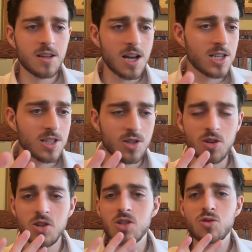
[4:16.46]
Gotcha. So you
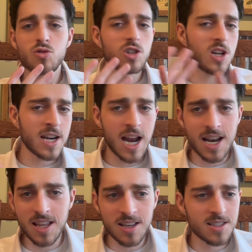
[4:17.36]
just threw a ton
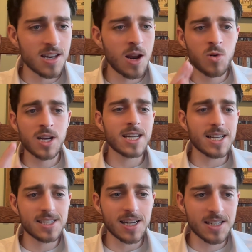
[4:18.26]
at this, and I want to
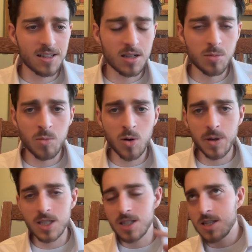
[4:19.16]
dissect it a little bit more,
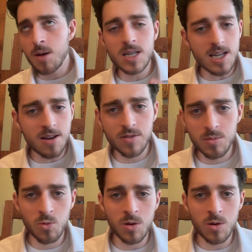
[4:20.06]
but just dumb it down for me